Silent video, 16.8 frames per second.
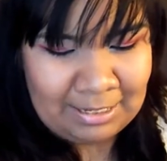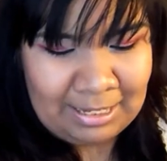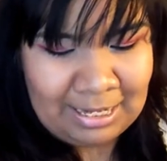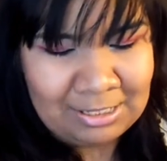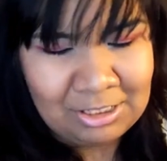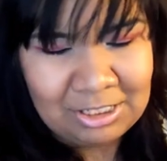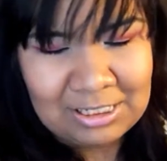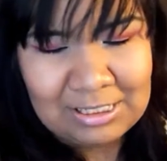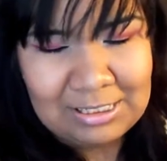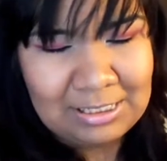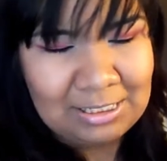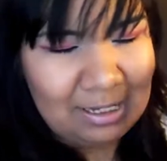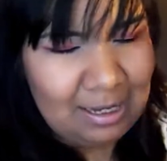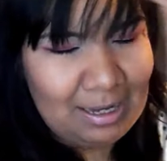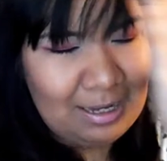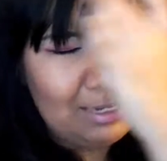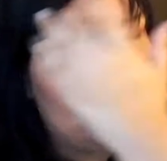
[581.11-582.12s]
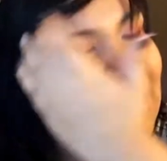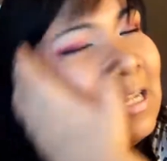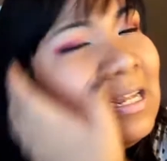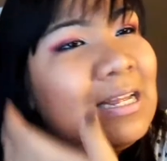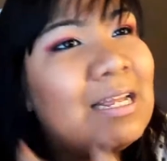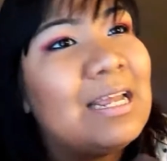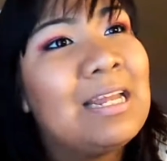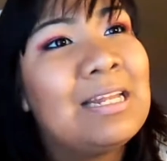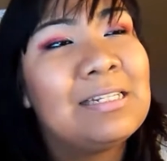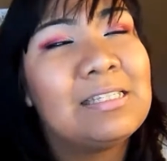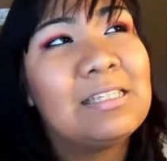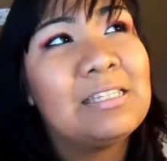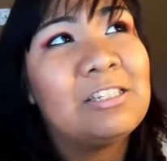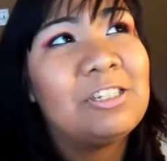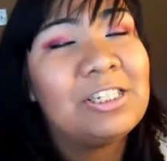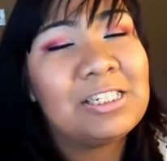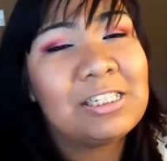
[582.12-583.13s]

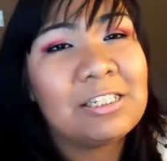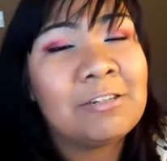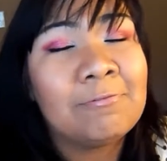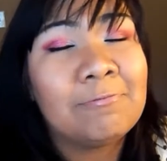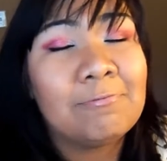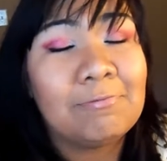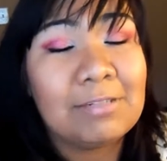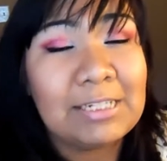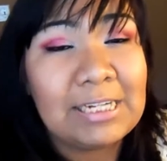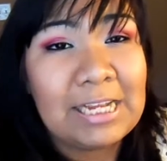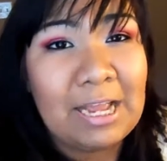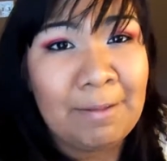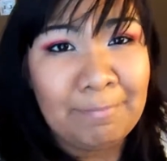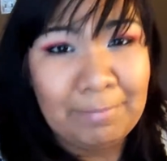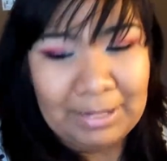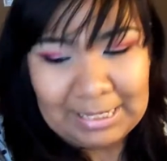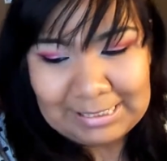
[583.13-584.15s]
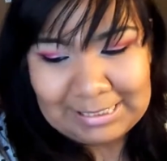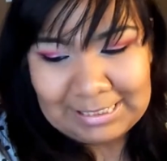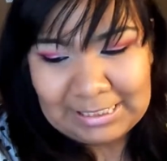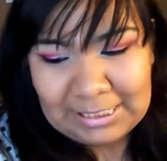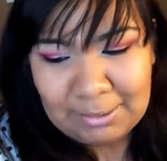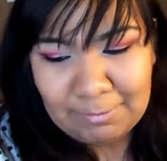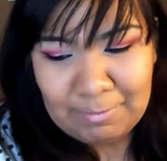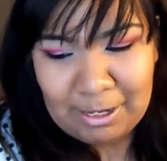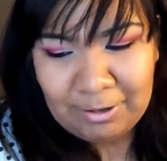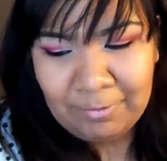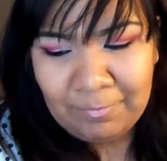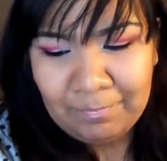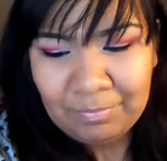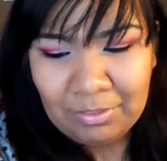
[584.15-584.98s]
it's just a really unpleasant smell.